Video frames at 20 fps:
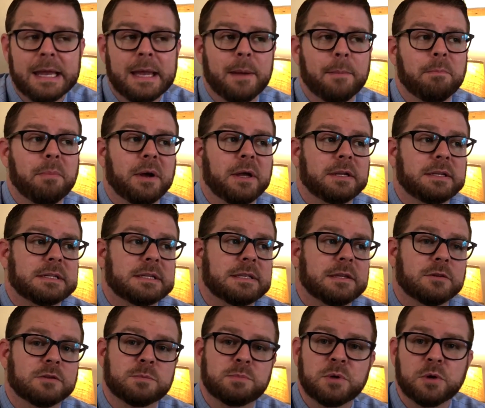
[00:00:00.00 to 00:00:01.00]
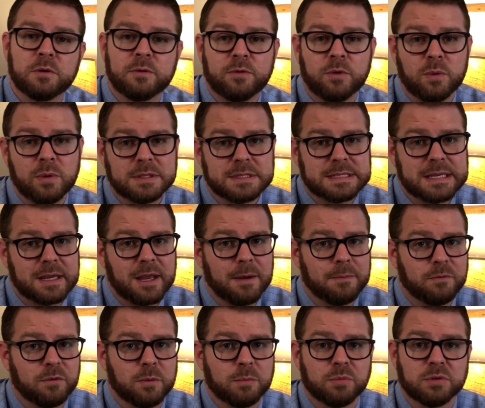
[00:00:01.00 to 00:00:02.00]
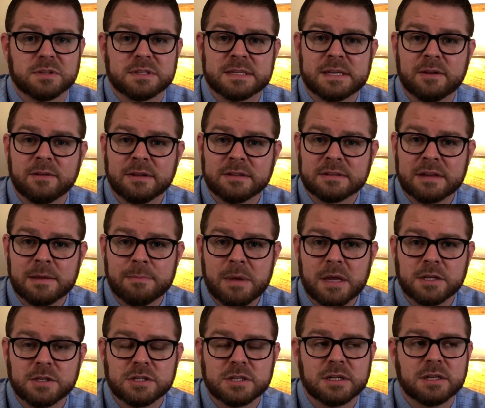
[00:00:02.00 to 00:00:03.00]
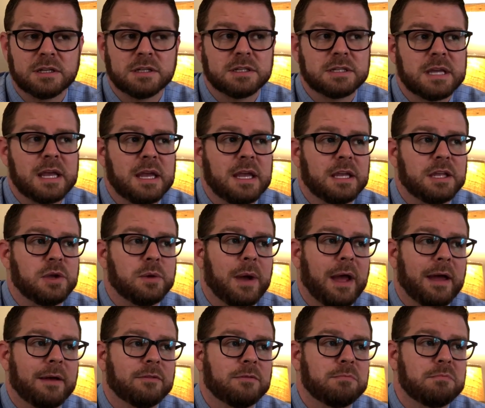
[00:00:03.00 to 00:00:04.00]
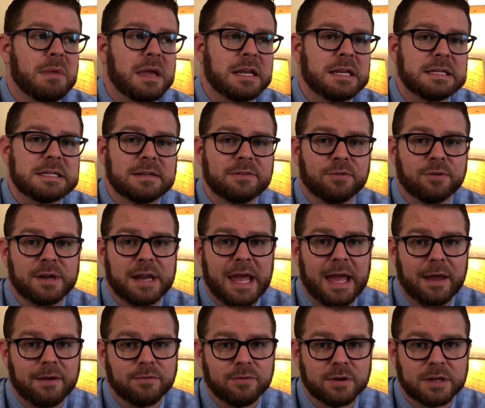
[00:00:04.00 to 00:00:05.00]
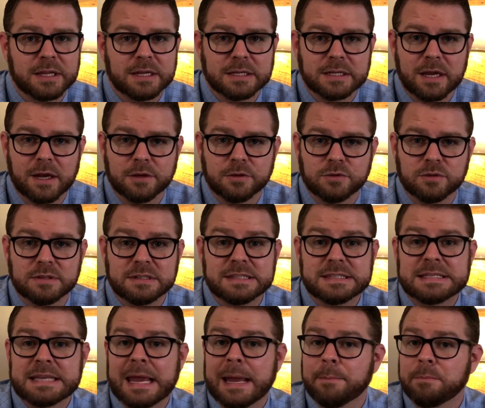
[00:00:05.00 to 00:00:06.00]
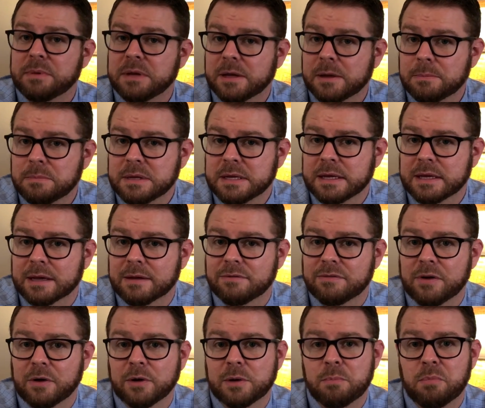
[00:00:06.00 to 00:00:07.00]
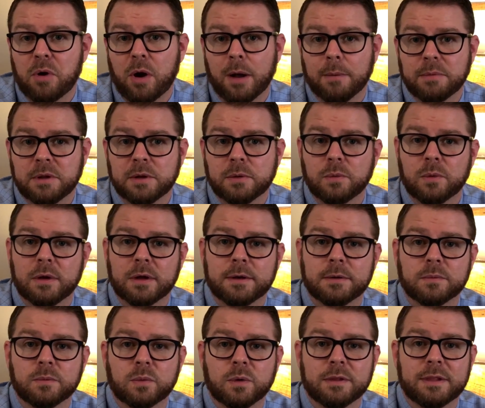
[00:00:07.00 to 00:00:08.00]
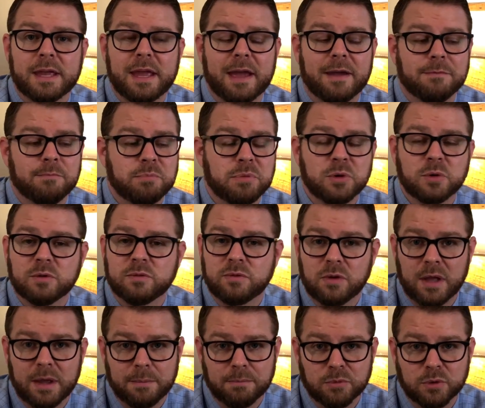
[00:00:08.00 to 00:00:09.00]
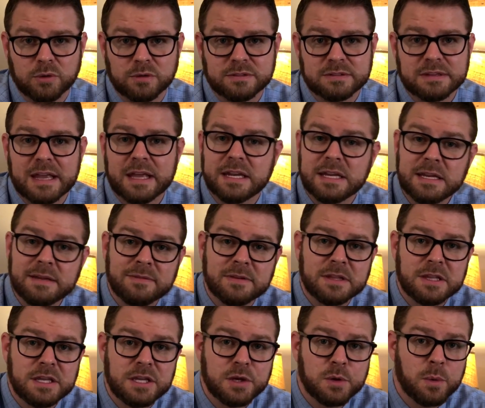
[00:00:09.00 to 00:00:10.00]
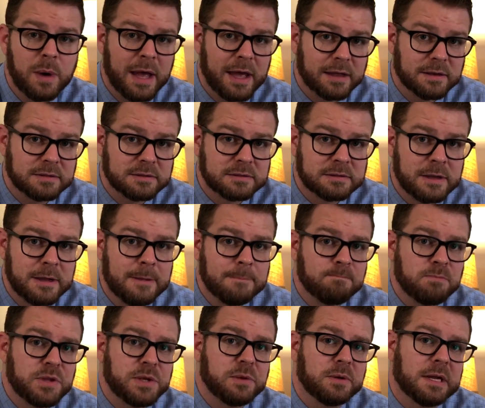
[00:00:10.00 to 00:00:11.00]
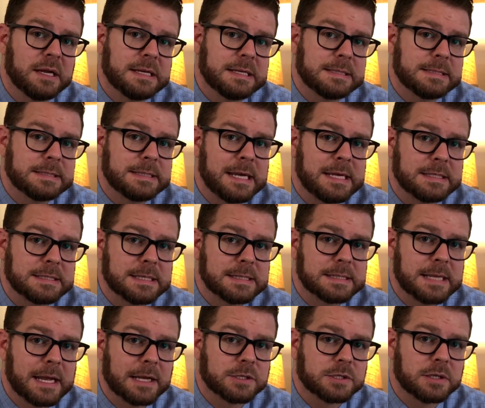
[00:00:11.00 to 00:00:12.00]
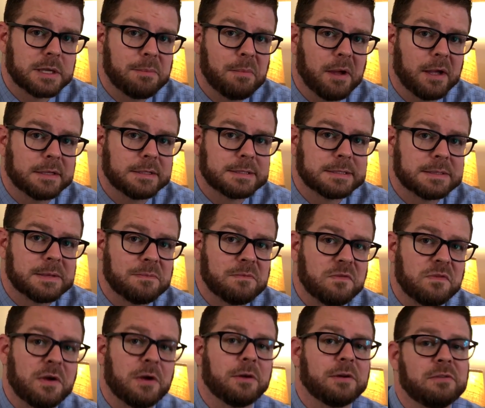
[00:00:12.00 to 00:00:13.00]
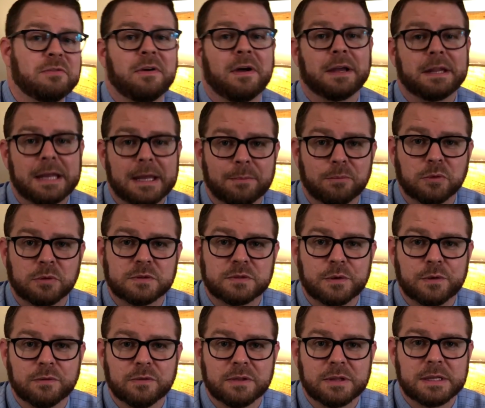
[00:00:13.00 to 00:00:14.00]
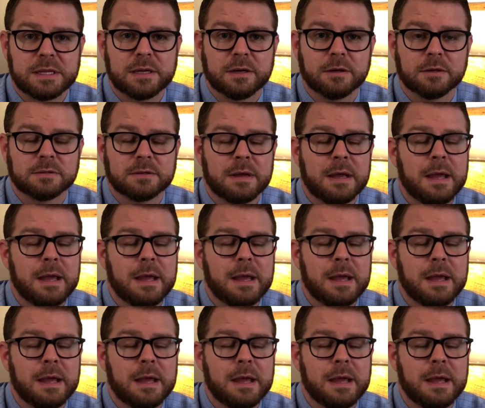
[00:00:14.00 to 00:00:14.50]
But there's beautiful ones that come from Brazil, as I mentioned. You have many different African countries, Zambia being a very prominent one, where they have beautiful emeralds, and even the U S. The United States has actually mined some very fine emeralds over the years.